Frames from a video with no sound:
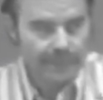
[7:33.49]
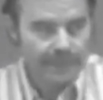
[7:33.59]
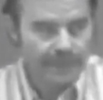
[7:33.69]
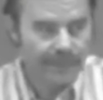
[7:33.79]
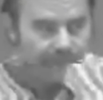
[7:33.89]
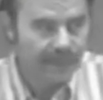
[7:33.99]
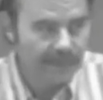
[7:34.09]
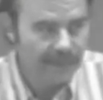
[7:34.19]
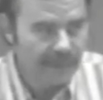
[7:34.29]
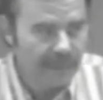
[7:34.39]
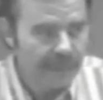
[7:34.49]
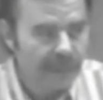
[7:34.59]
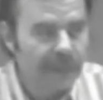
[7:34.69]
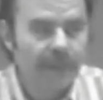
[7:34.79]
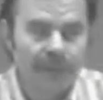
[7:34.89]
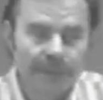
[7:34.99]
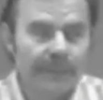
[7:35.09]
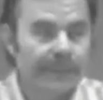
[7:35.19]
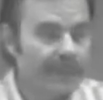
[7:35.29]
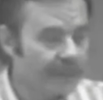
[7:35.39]
Pardon me? Jelly wines. No,
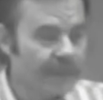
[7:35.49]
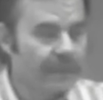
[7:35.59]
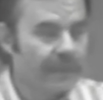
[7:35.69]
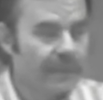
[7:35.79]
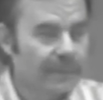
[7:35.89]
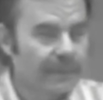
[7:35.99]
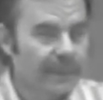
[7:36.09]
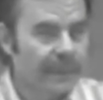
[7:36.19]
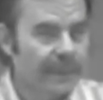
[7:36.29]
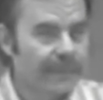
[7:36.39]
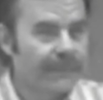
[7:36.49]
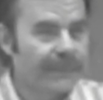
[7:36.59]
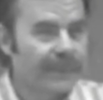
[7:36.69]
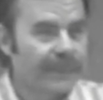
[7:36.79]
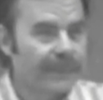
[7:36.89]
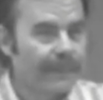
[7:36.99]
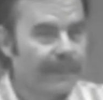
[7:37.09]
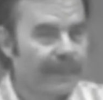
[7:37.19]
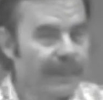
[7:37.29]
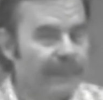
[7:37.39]
I mean, no. Um,
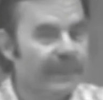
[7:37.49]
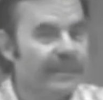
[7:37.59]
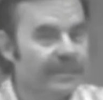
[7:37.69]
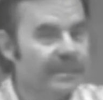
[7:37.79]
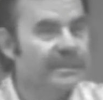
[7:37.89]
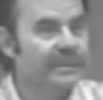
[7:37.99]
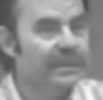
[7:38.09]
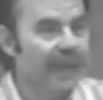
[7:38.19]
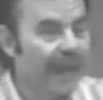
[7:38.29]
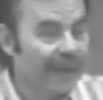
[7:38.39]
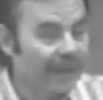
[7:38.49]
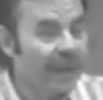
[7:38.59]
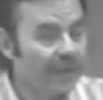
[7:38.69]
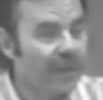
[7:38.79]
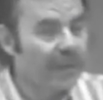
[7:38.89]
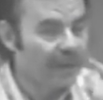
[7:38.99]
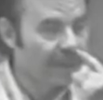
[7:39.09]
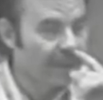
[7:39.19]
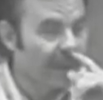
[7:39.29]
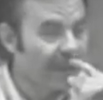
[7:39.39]
I mean, just higher
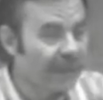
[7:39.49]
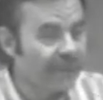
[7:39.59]
alcohol, high enough